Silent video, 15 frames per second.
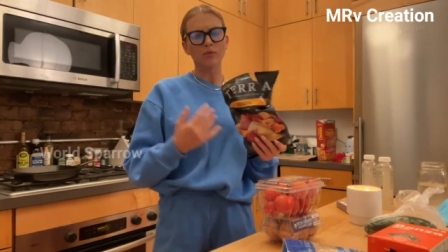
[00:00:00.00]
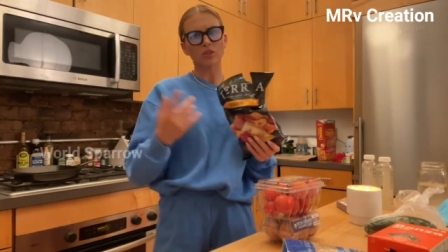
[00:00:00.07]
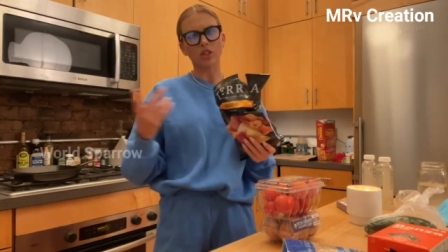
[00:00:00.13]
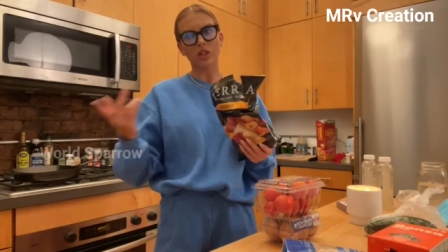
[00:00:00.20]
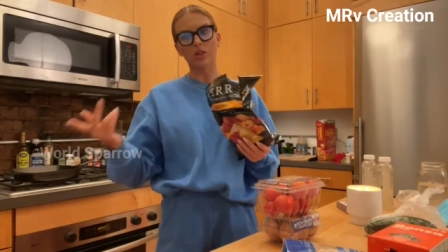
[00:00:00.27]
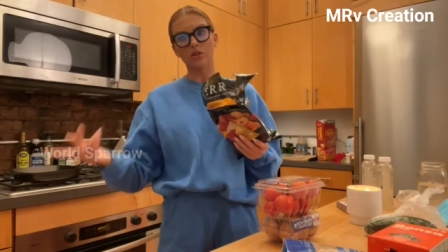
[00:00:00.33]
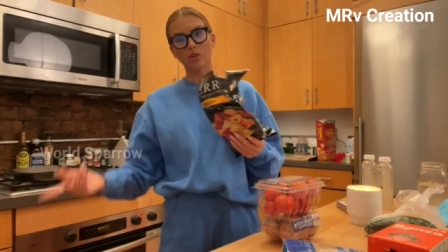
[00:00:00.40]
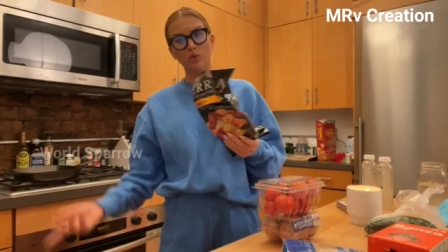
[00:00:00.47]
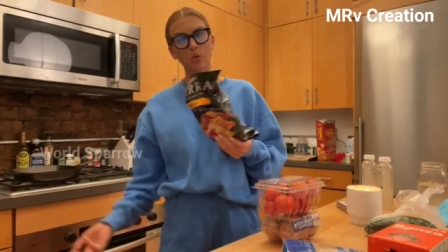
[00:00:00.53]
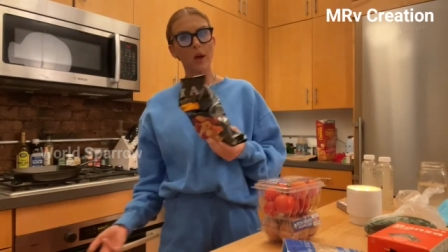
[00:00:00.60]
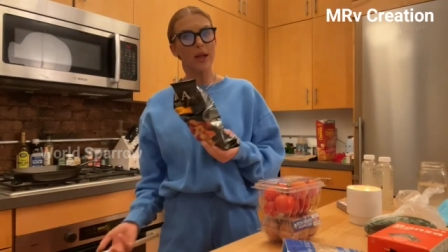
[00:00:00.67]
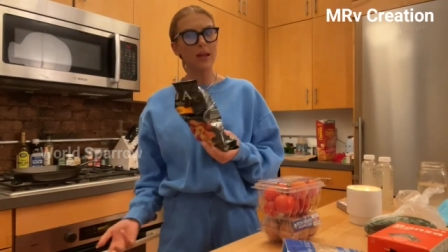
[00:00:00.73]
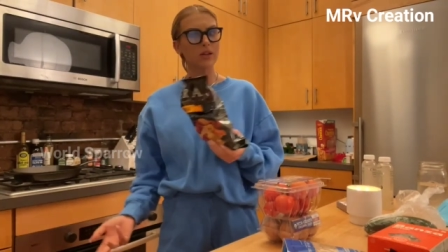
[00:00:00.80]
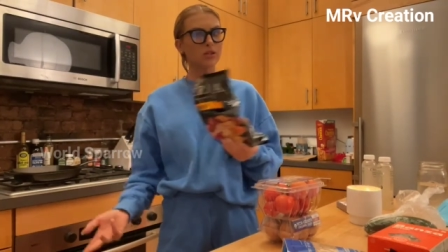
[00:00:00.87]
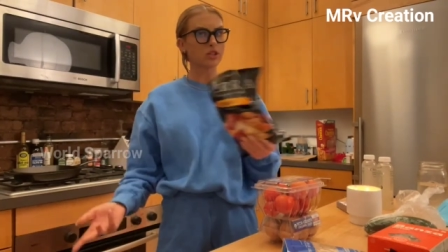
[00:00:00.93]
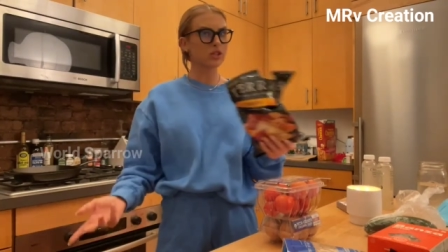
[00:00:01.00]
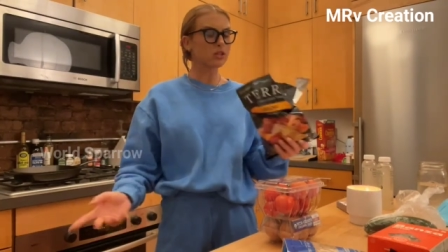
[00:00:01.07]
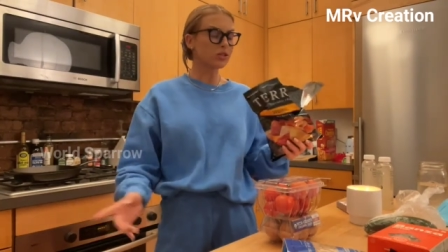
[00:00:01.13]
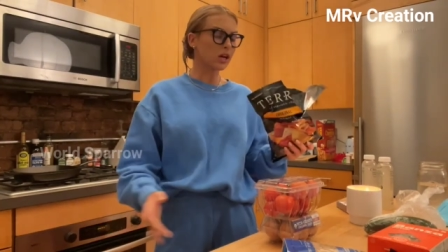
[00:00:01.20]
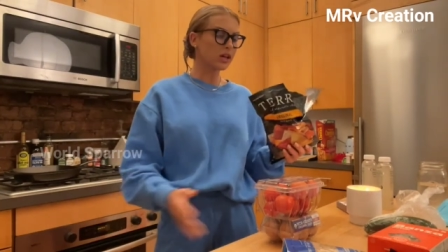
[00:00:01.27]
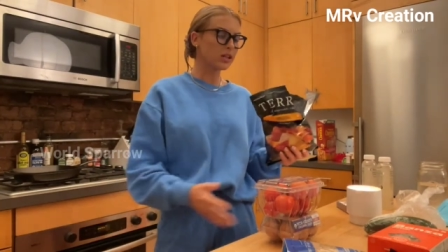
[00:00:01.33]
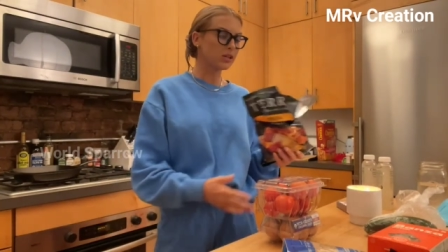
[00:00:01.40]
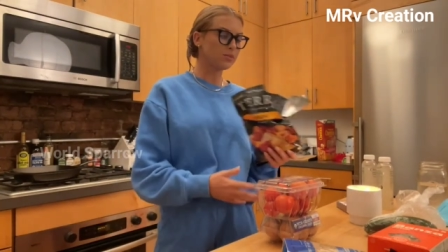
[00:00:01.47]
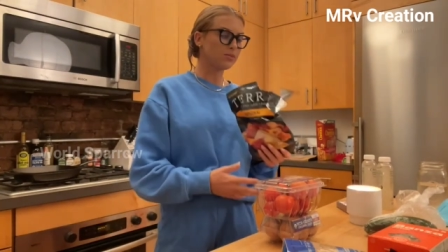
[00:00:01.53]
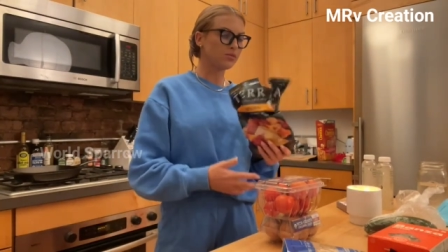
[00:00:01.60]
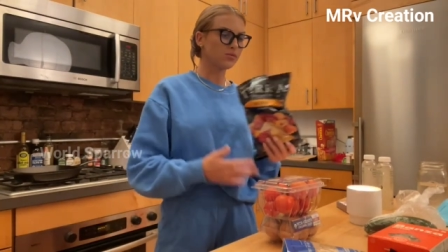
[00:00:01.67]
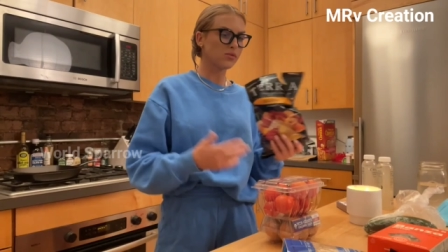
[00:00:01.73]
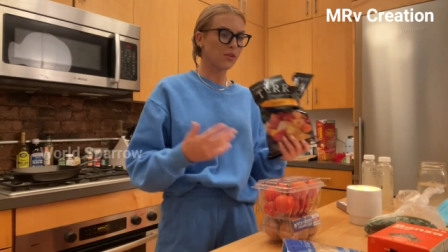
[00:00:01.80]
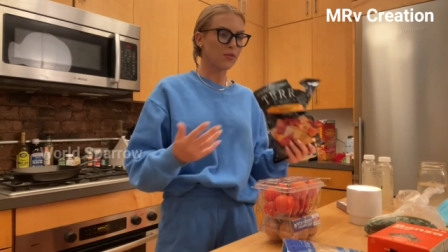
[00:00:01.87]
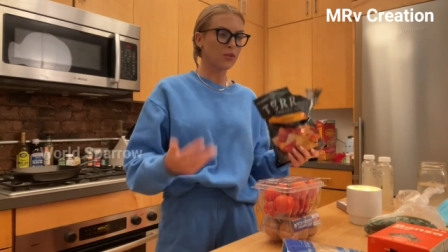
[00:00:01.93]
trying to lose weight or just trying to
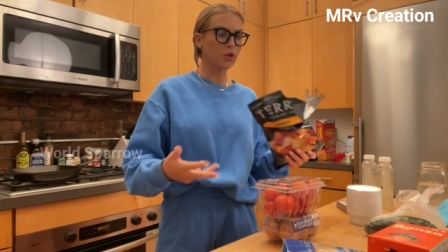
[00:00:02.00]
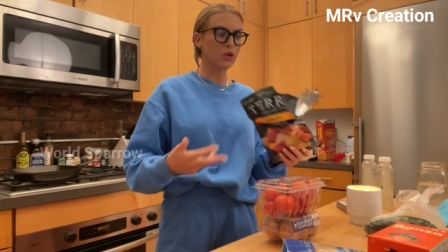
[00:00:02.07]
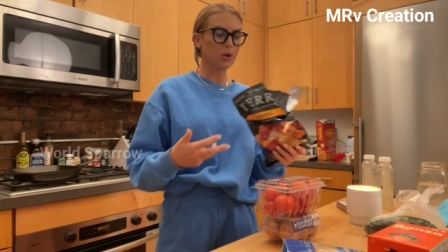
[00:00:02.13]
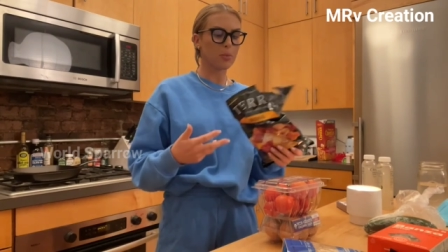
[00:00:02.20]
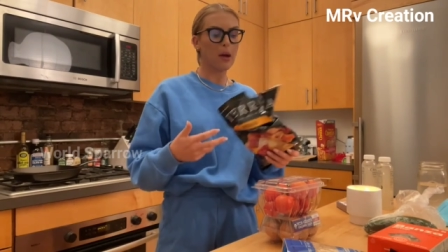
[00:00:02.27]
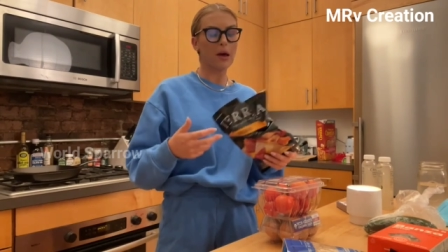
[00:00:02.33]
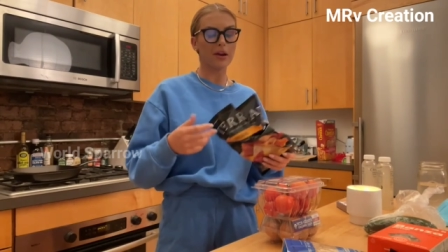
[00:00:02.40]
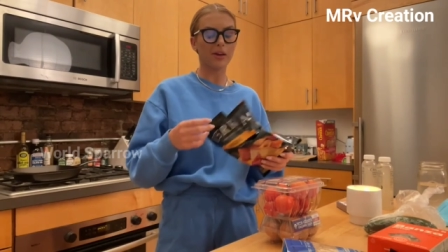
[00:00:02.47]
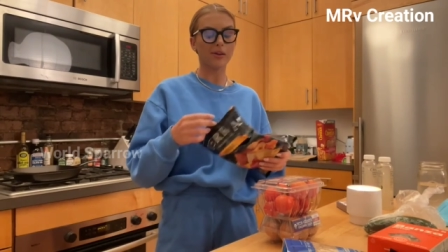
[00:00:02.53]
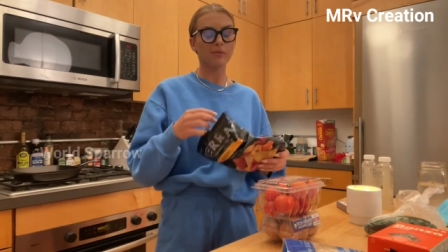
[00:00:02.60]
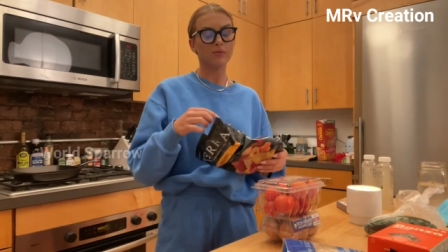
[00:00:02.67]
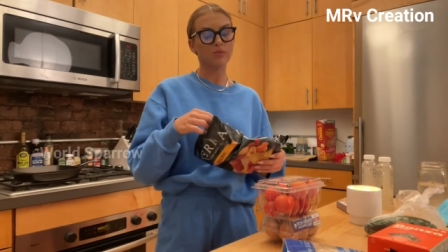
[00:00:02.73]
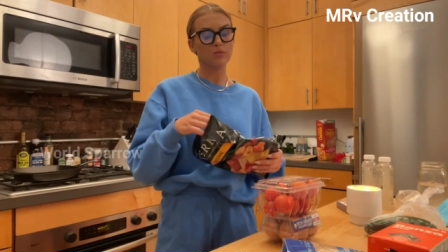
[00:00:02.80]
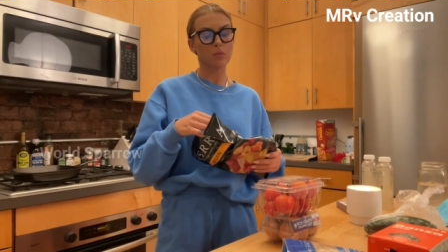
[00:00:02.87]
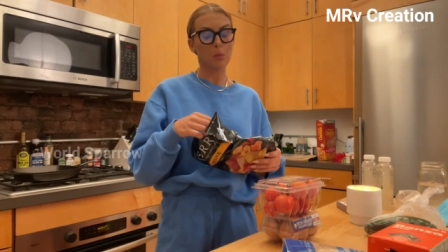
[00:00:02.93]
fuel your body